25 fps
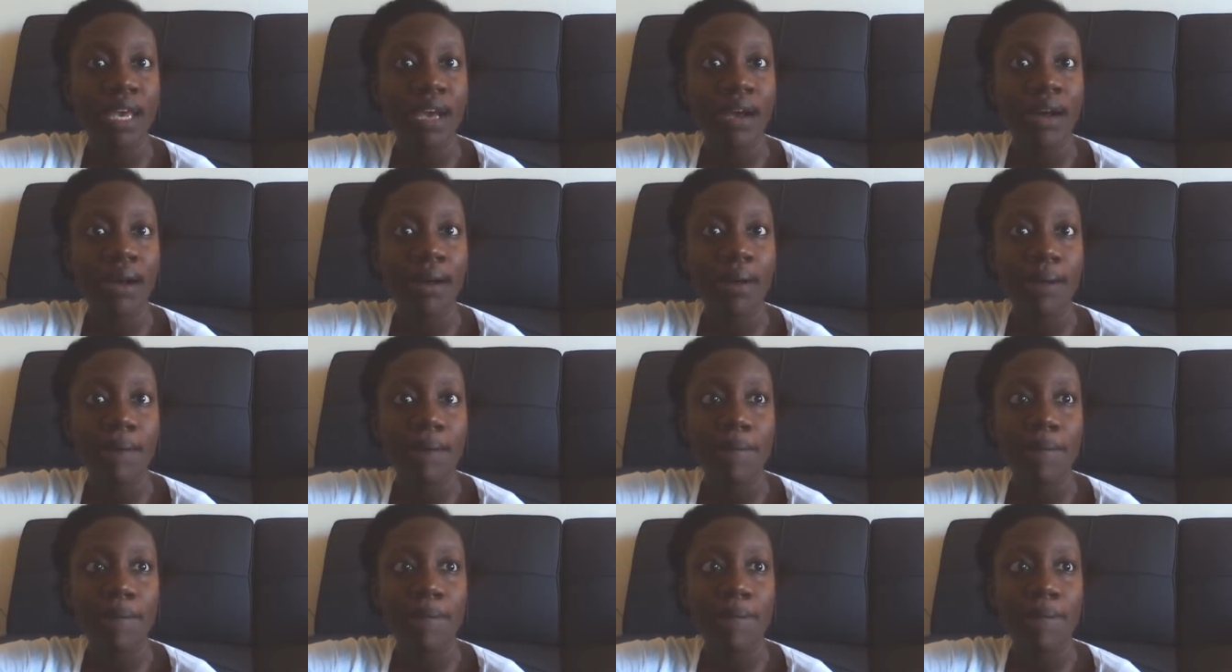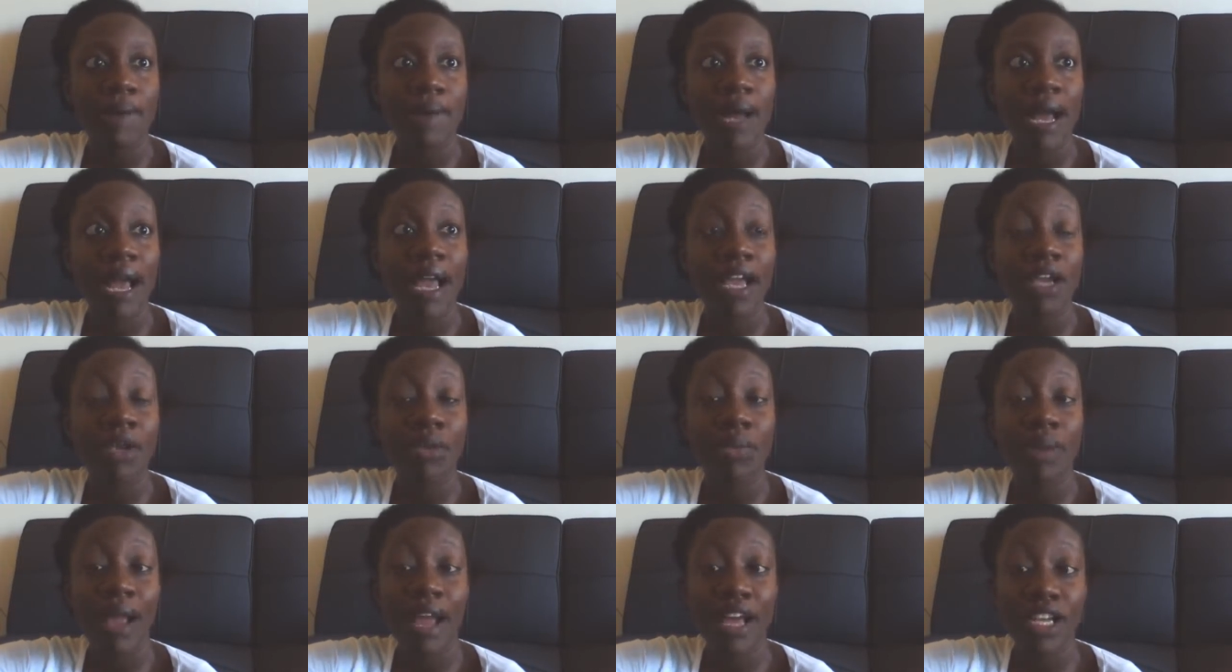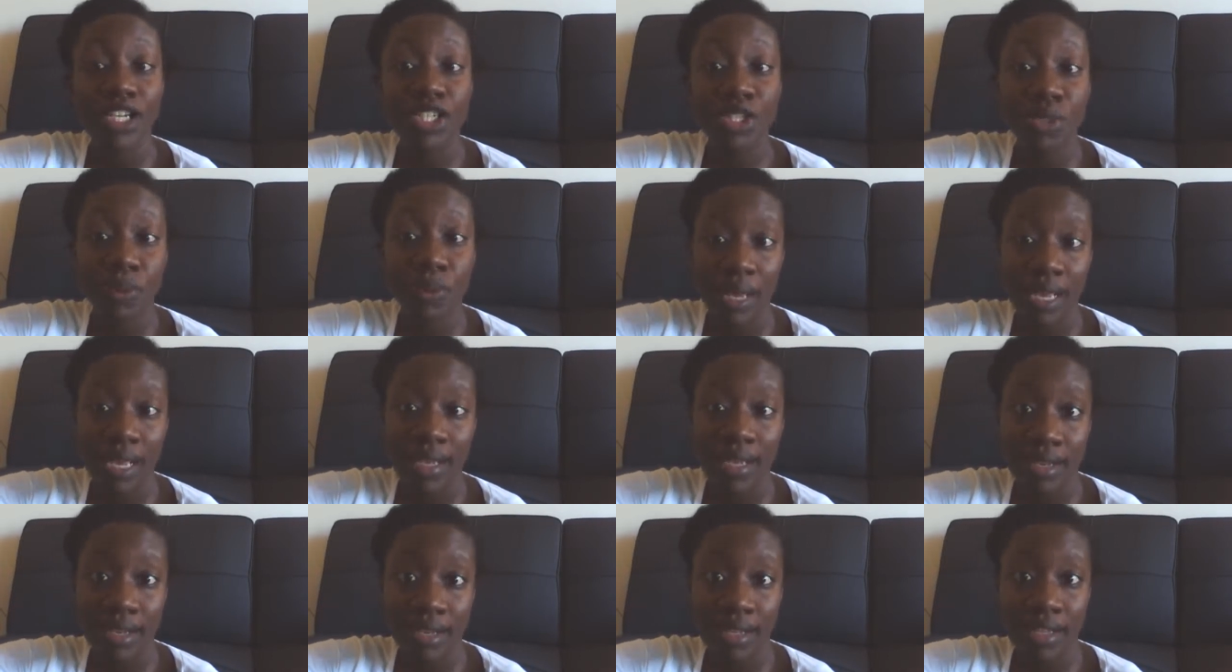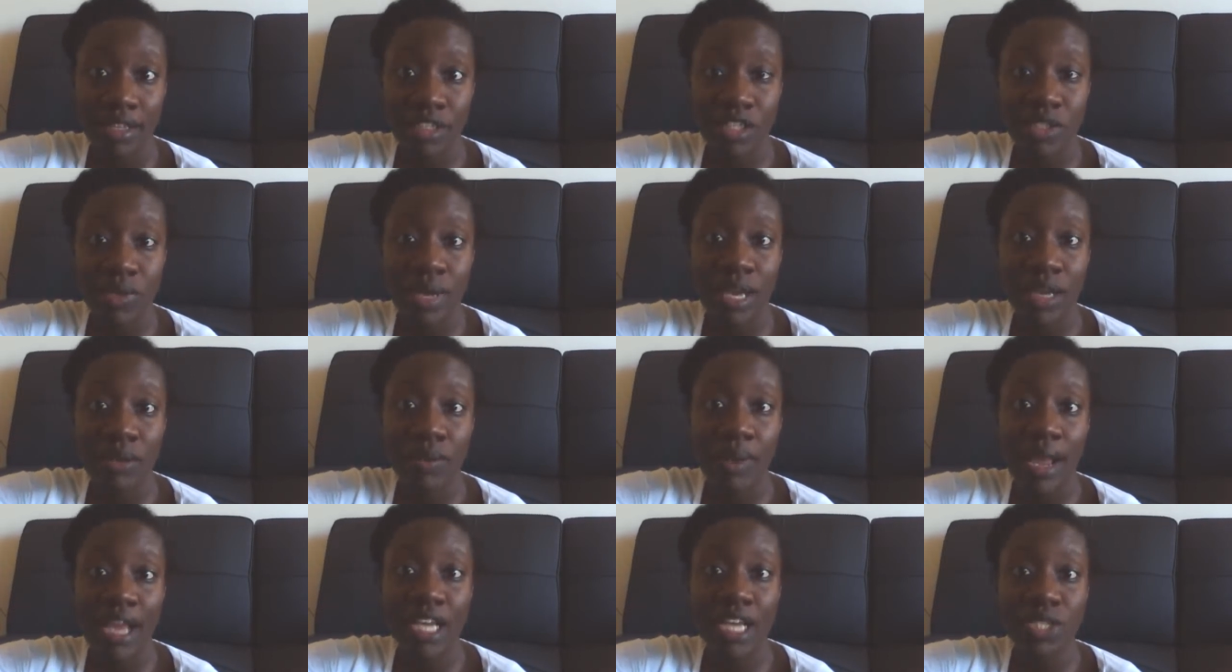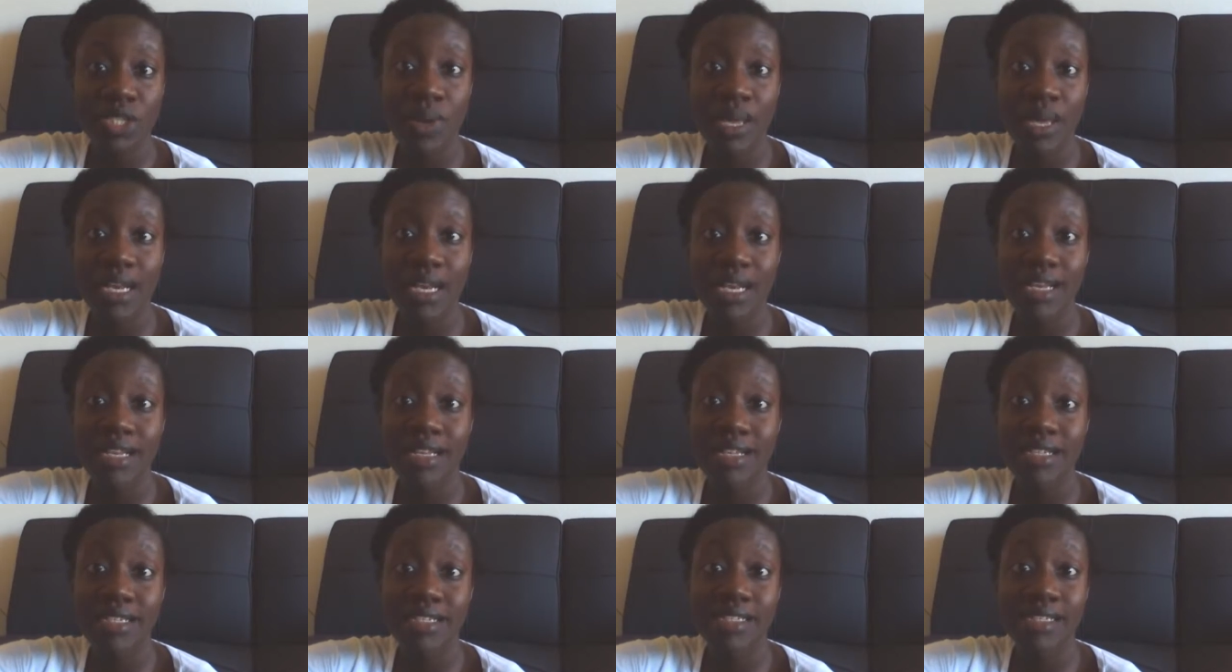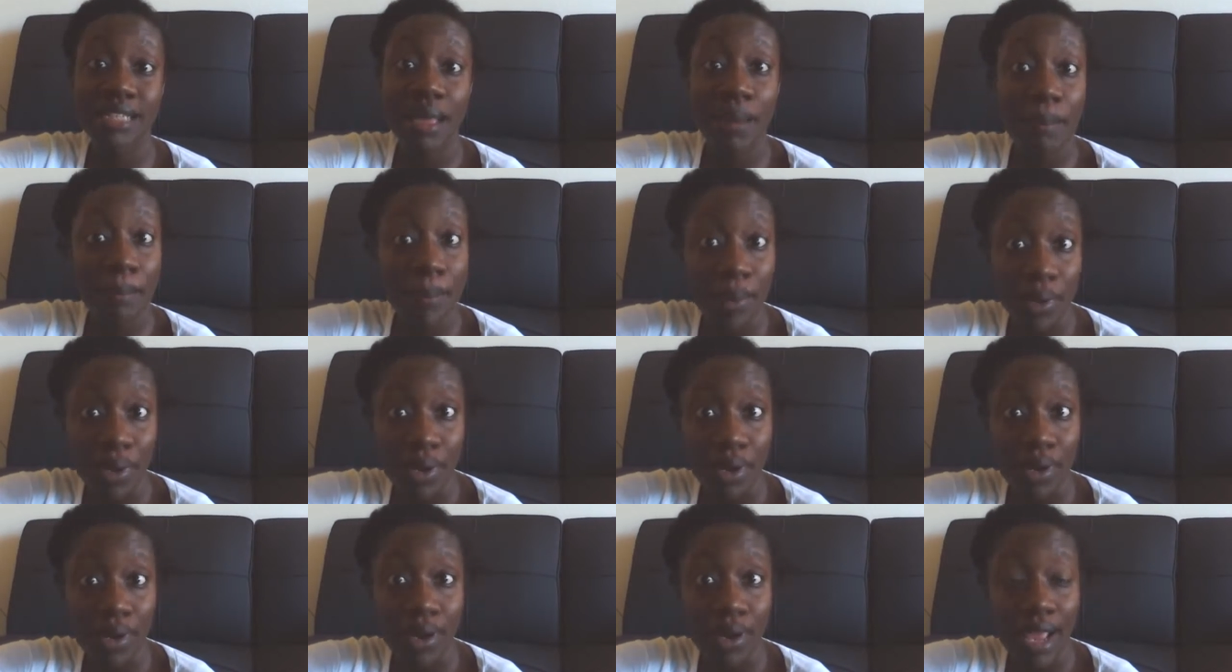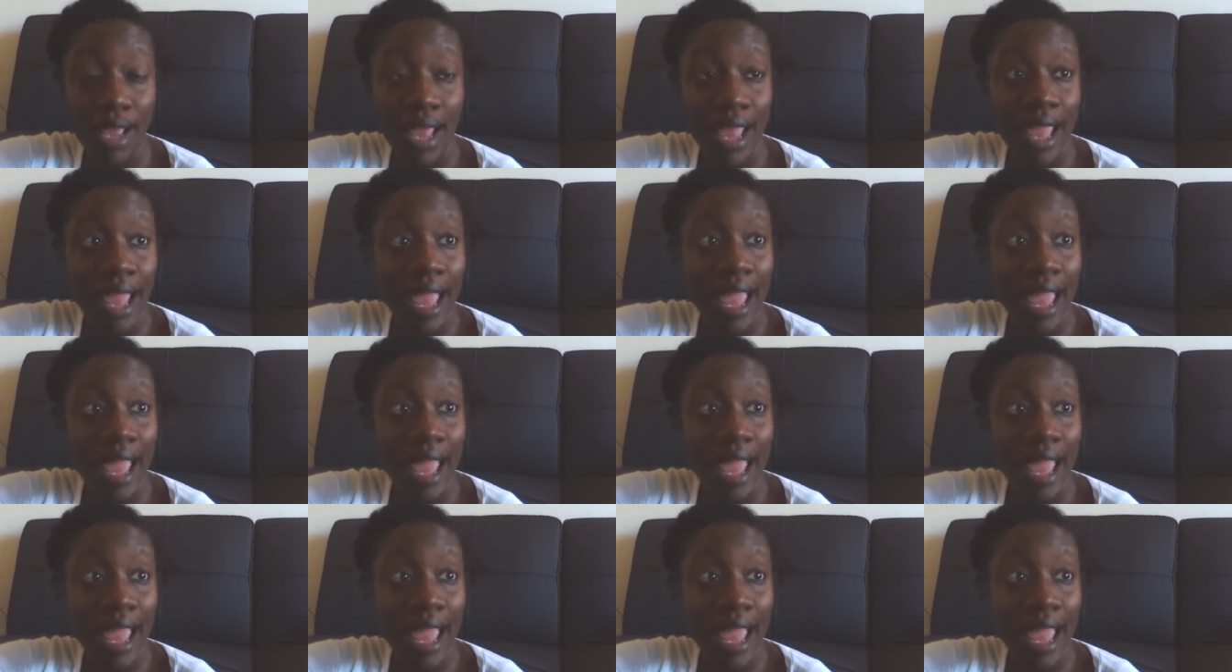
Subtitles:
I graduated, so I graduated in December,